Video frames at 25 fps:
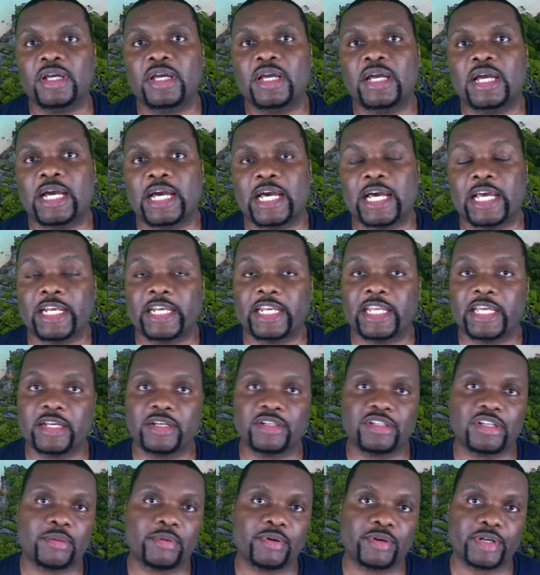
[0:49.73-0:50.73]
and then
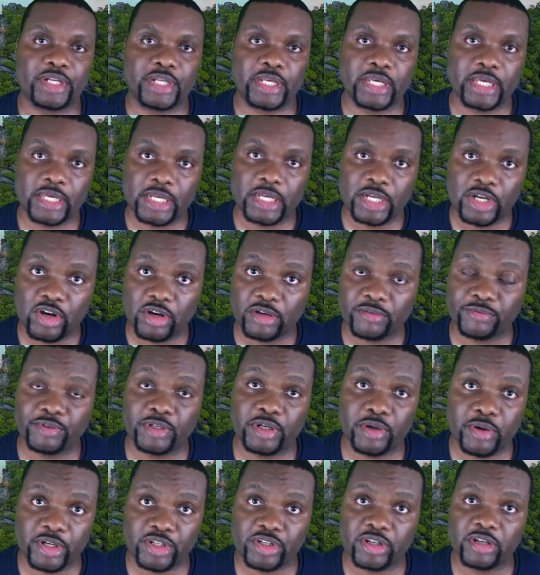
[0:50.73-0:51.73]
some of the
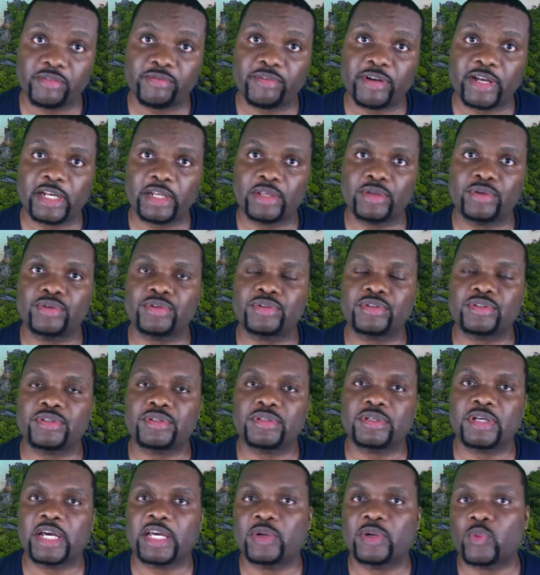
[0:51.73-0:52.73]
configuration values
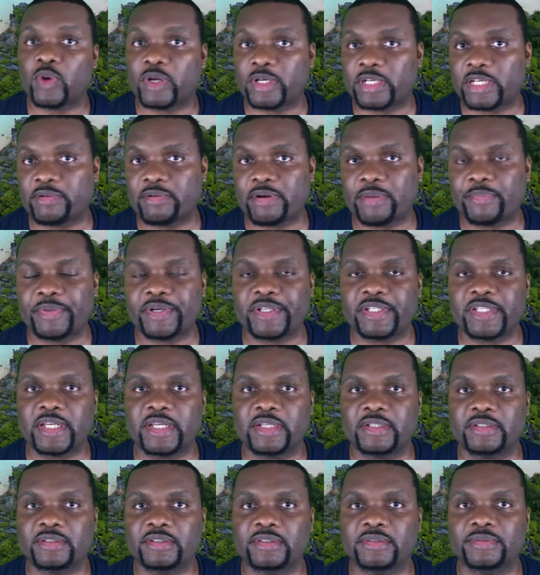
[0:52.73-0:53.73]
and what they
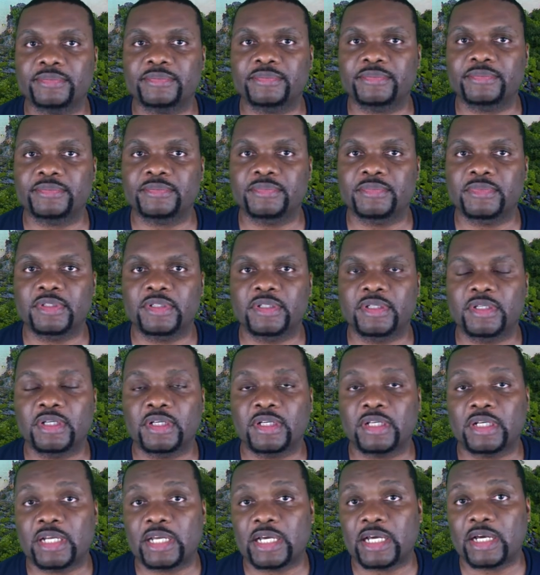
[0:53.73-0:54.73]
represent.
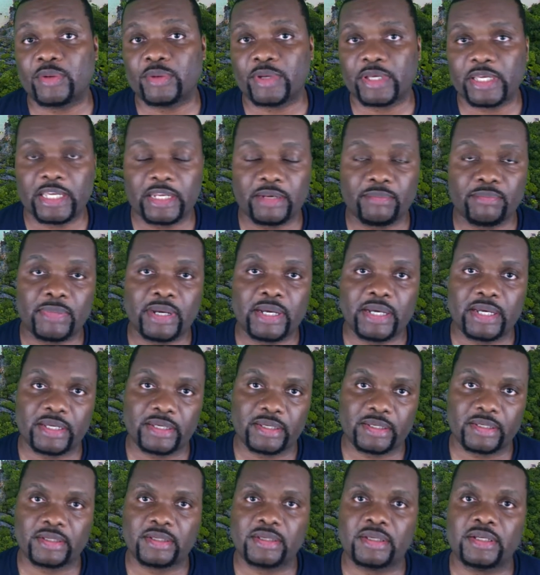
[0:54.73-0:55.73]
Now, in
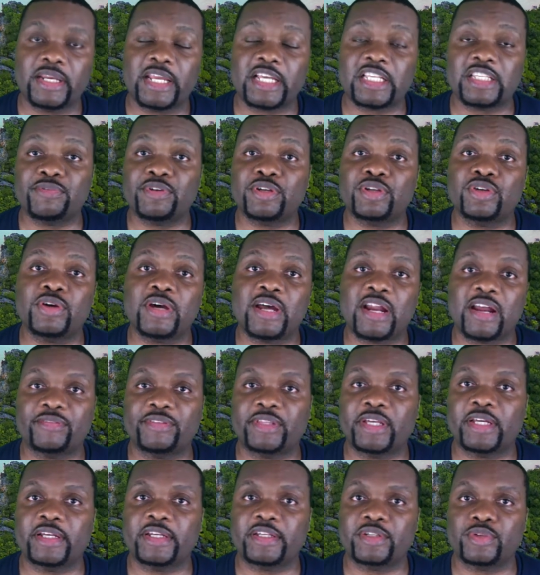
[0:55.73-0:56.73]
my next video after
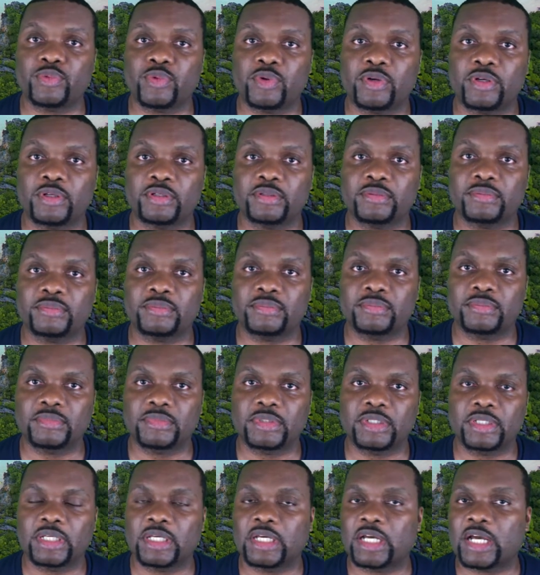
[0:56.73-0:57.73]
this one,
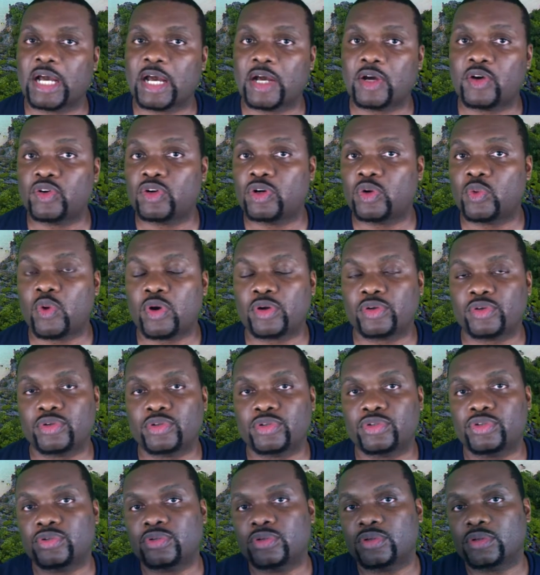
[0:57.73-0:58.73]
I'm going to walk you
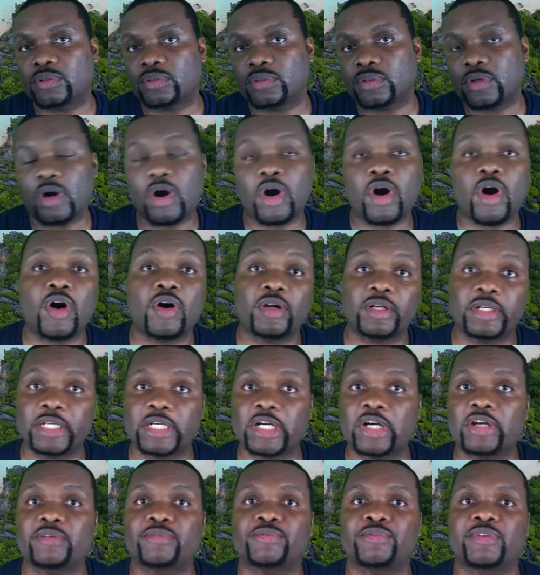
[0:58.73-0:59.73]
through all the
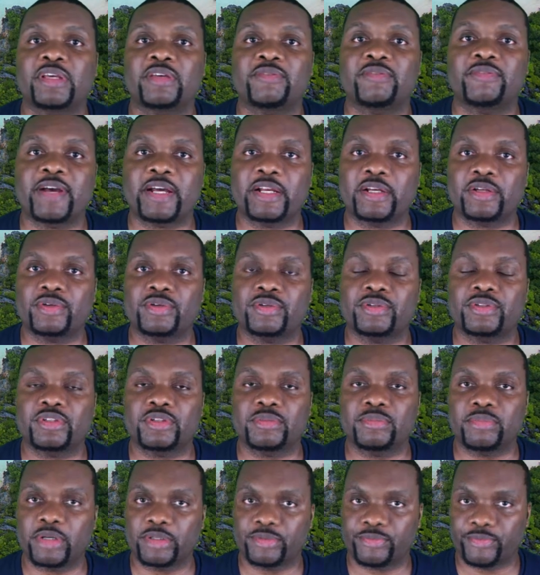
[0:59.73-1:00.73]
config values,
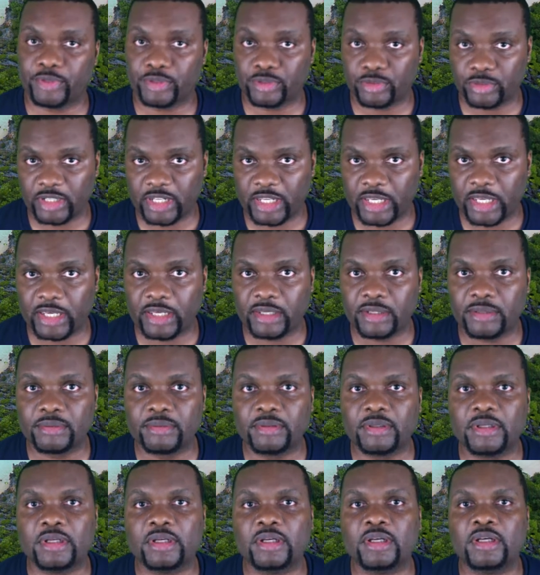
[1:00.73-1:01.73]
but for today,
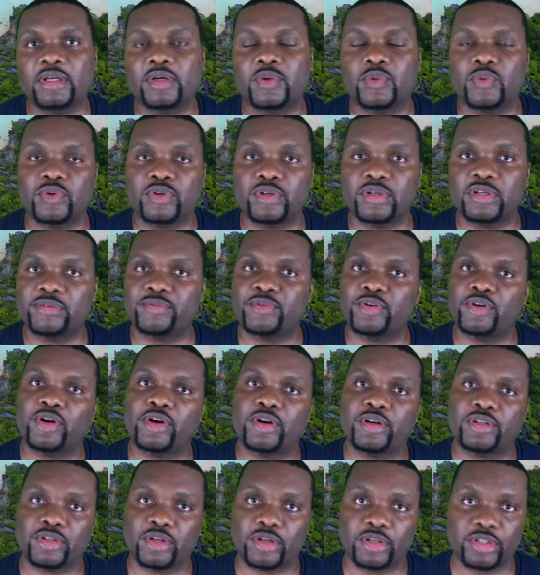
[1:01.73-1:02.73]
we're going to
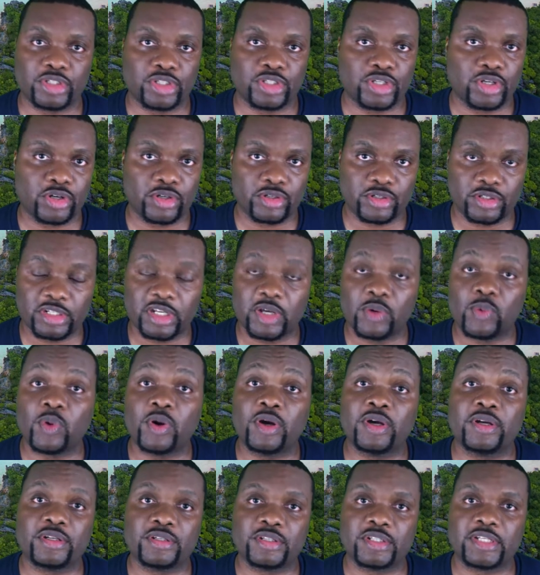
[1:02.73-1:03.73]
focus on just the
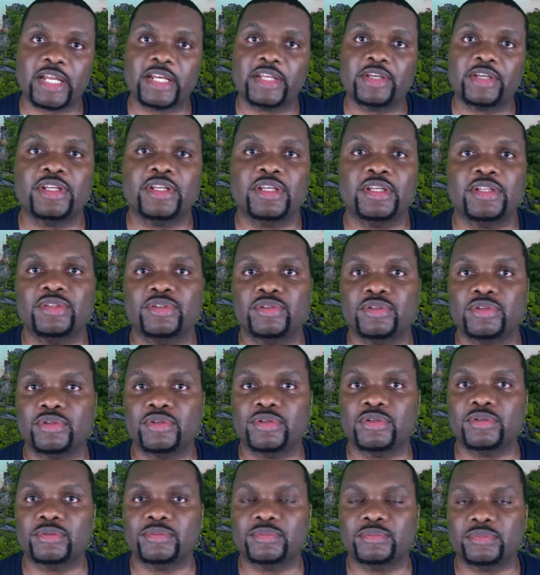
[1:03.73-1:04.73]
ones that you to
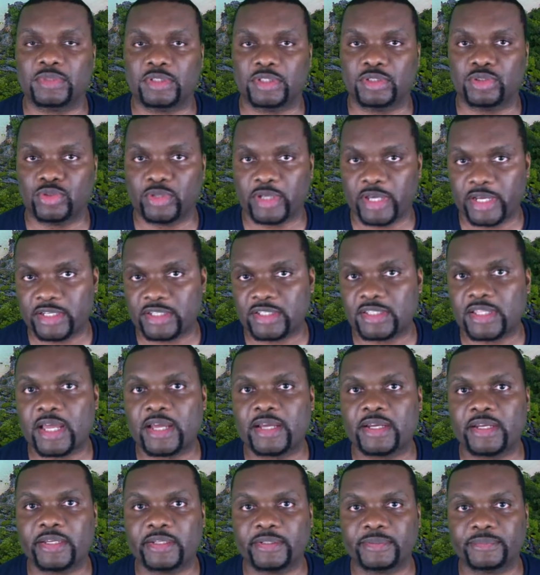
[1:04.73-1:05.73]
know to get
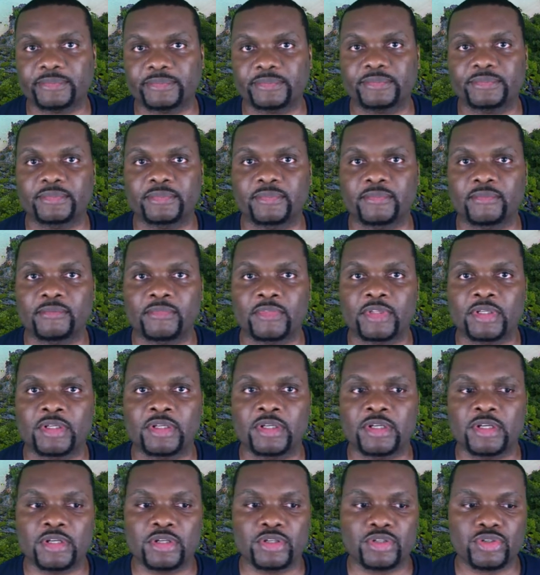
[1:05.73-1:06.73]
started.
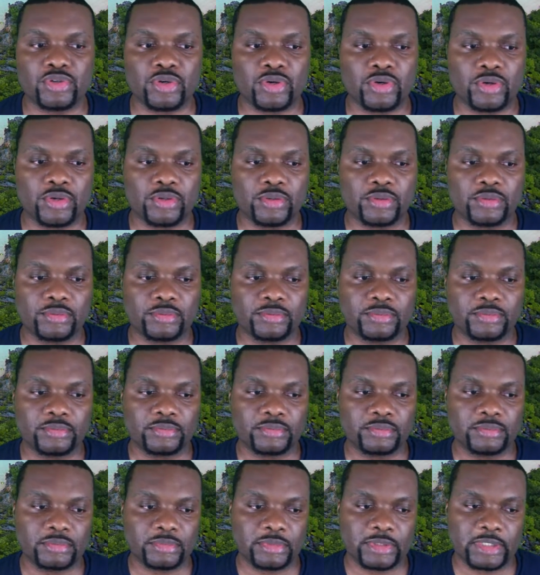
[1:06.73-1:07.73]
So
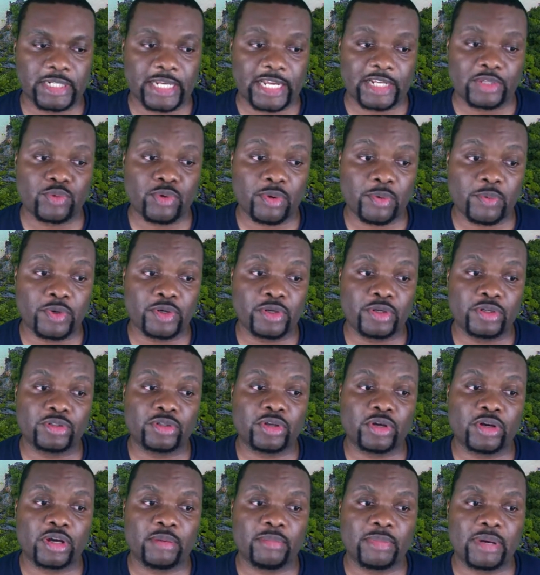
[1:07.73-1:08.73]
that's what we're going to
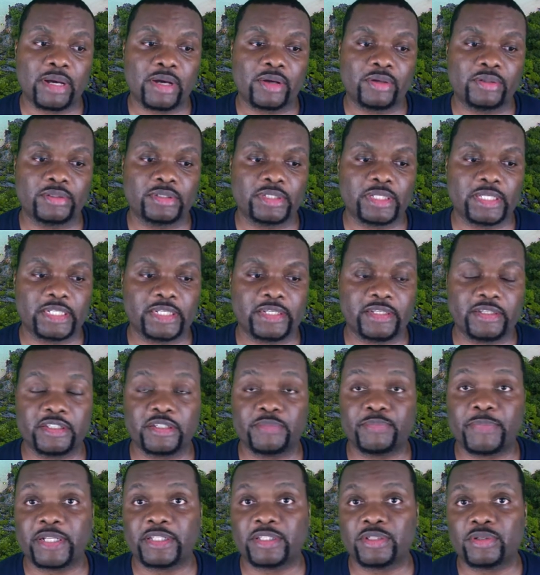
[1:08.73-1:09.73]
talk about in this
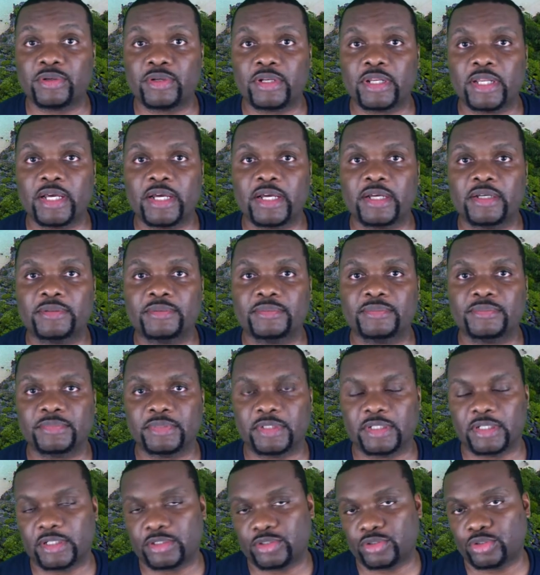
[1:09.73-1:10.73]
particular
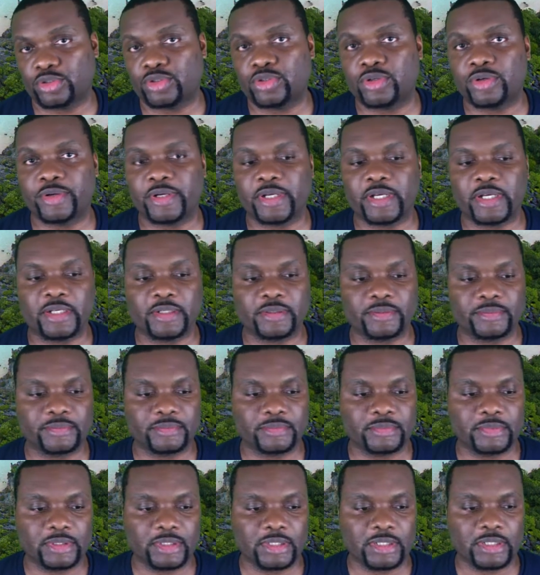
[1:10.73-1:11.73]
tutorial.
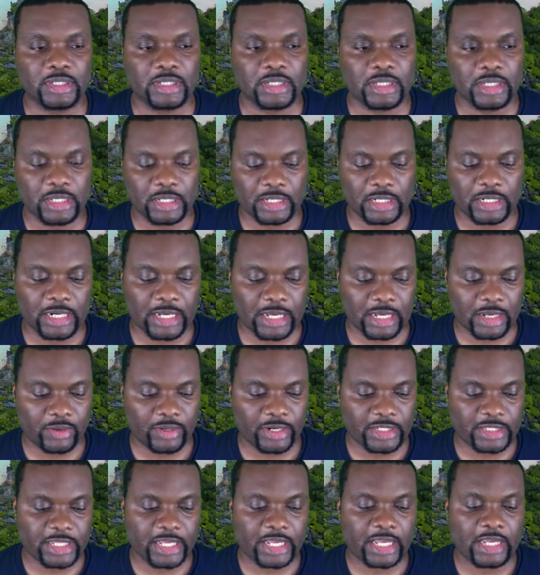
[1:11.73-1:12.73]
Now let's
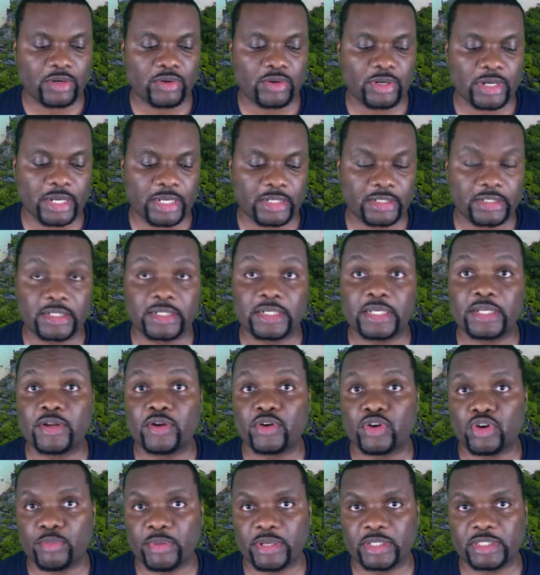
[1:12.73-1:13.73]
take a look at the
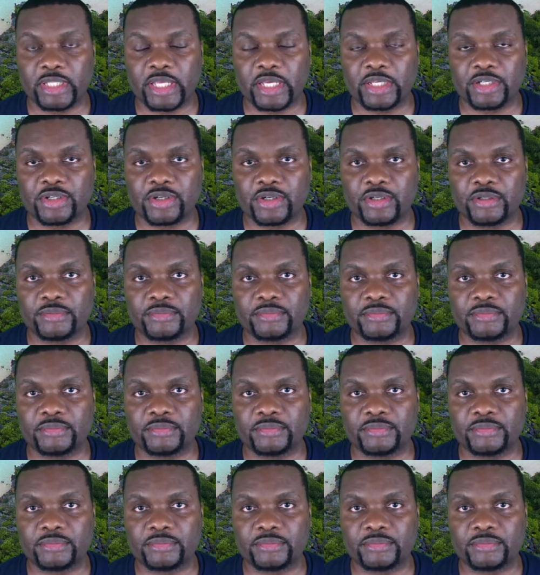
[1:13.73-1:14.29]
documentation.